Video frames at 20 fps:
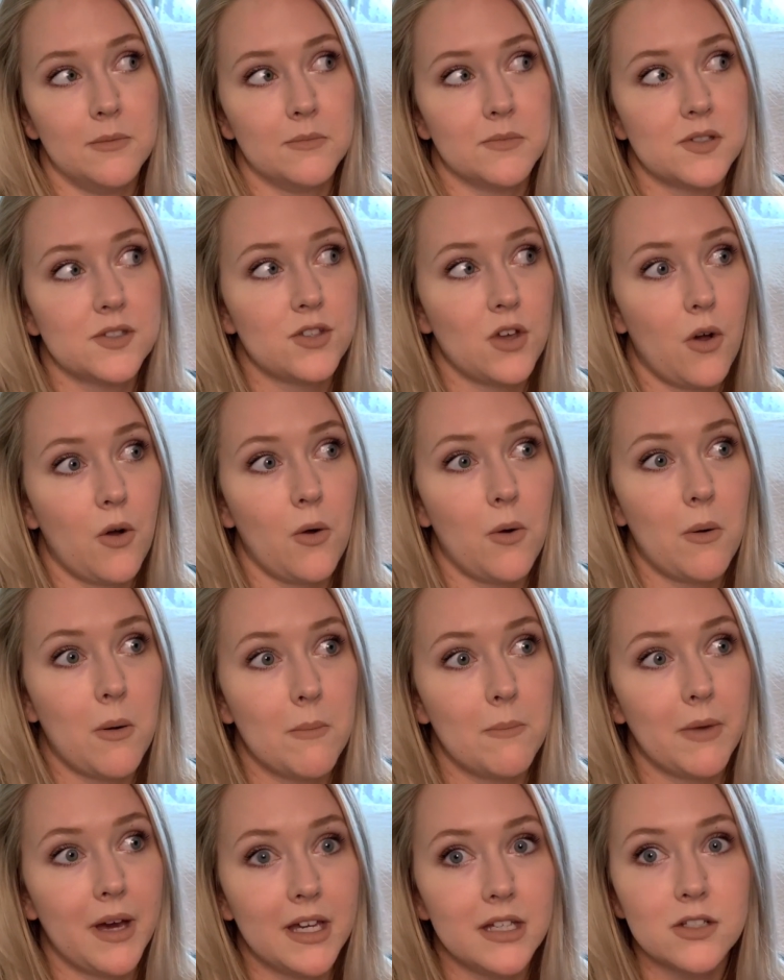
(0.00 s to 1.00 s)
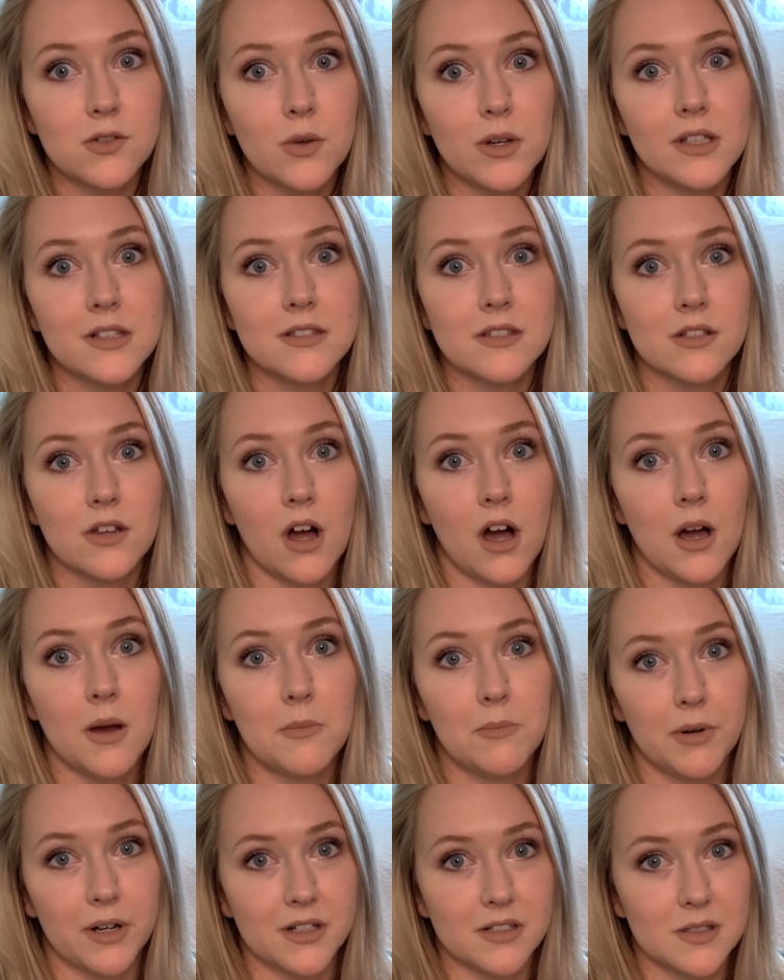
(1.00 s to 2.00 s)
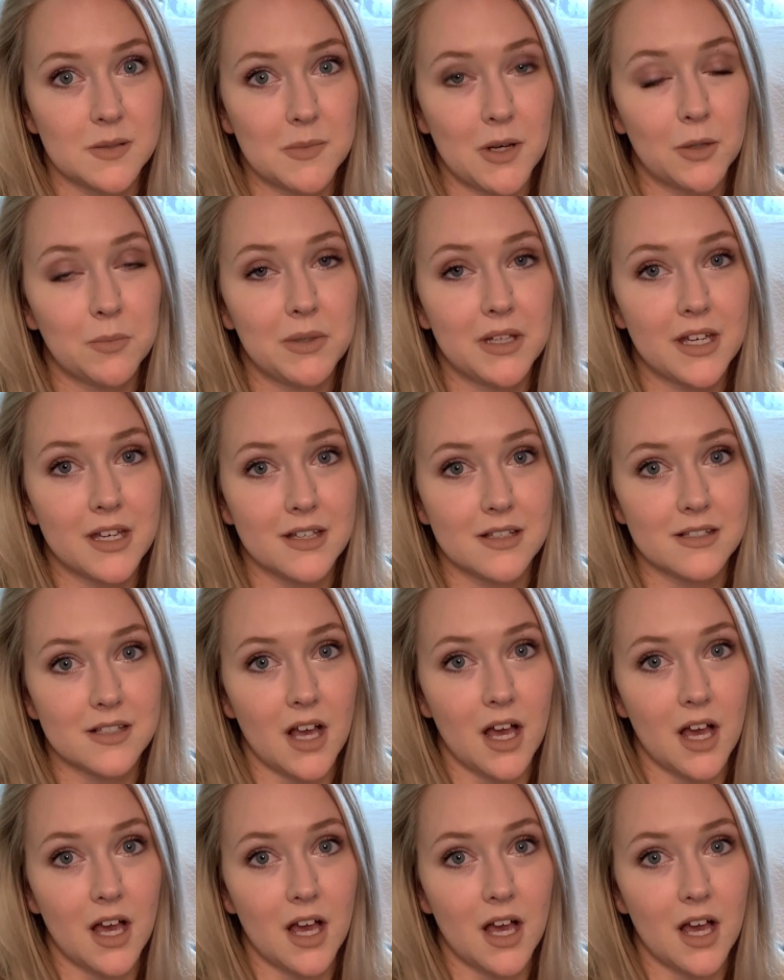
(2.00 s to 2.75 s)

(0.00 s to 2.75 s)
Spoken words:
So my twins got breast milk because